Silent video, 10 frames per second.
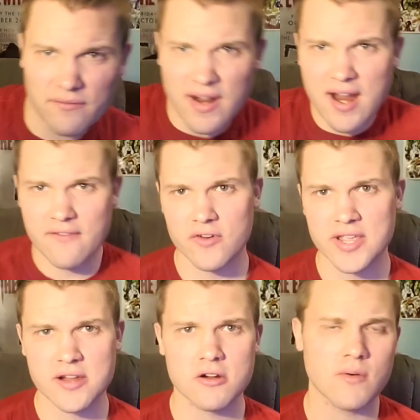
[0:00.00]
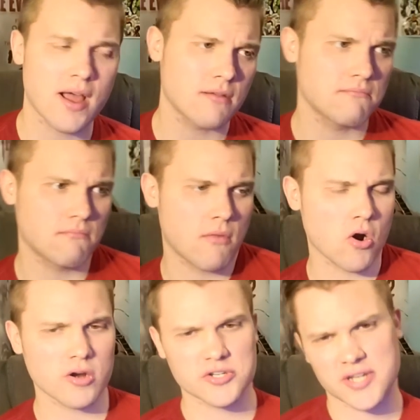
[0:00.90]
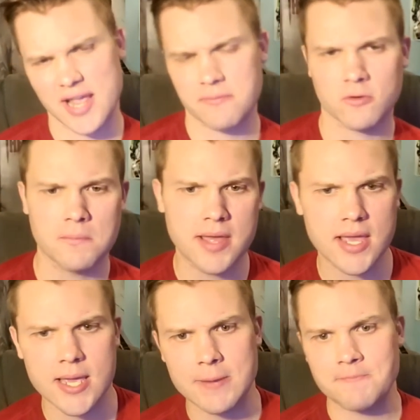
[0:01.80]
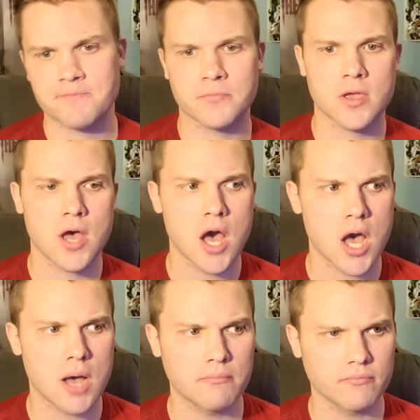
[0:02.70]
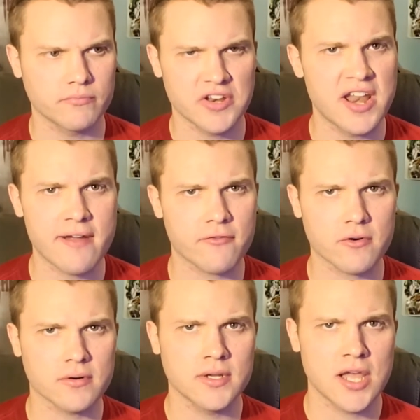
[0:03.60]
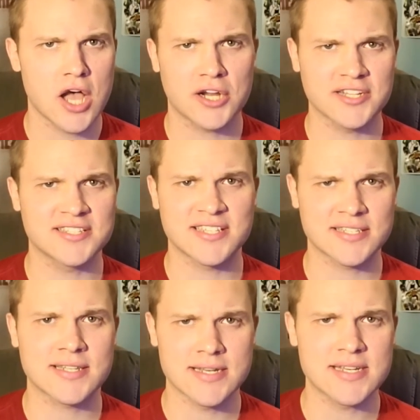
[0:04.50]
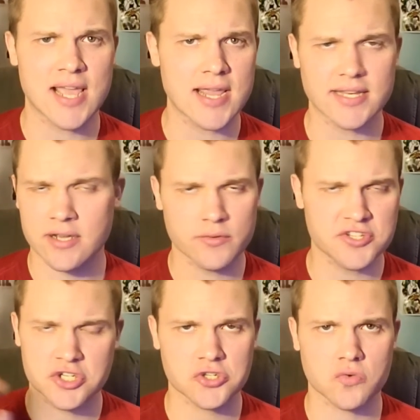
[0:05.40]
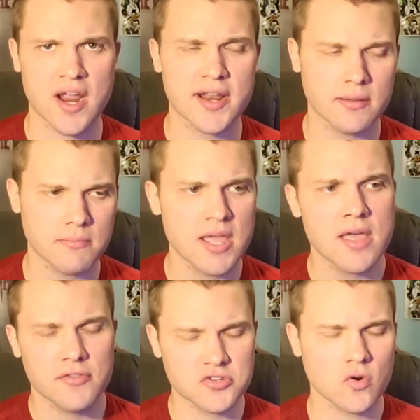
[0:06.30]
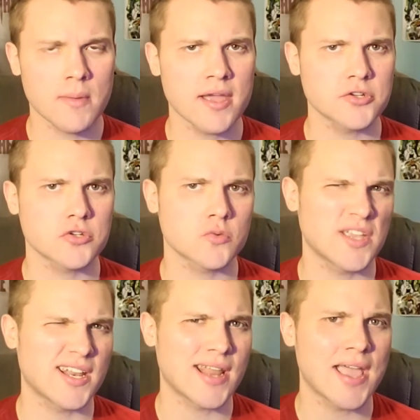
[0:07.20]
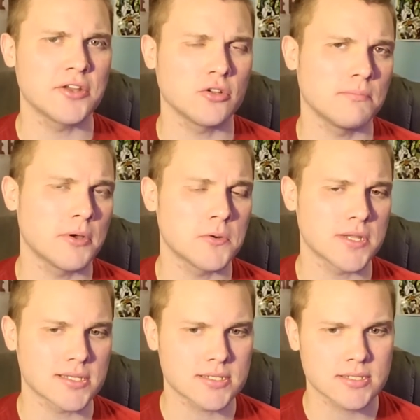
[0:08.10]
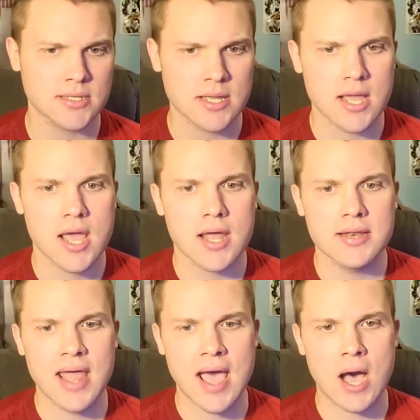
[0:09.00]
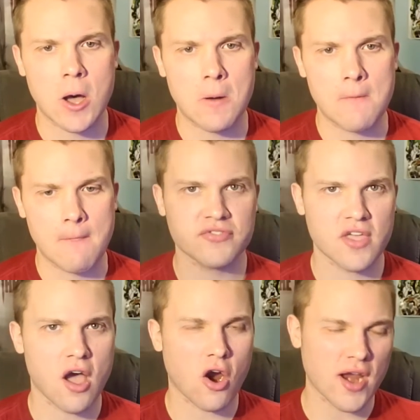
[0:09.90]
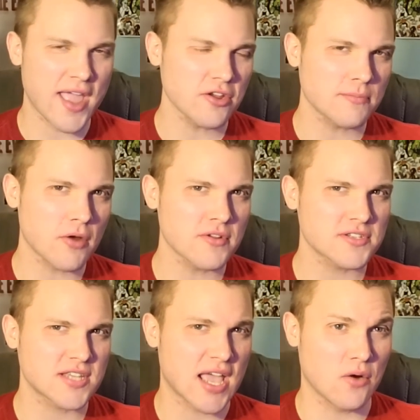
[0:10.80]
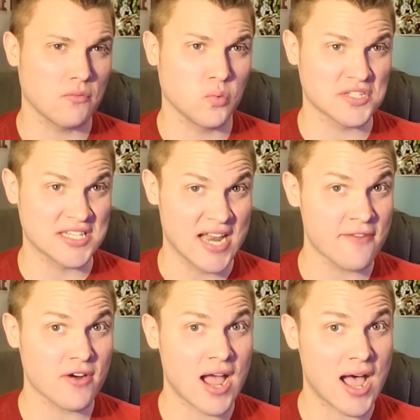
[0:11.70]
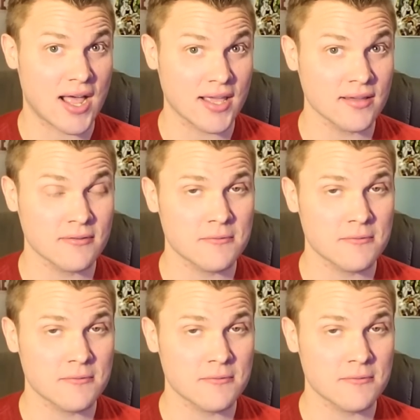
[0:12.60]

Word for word: Every year around March, April, May, um, never a consistent date. It was just random. The store managers would get an annual bonus. Now, our annual bonus was never high,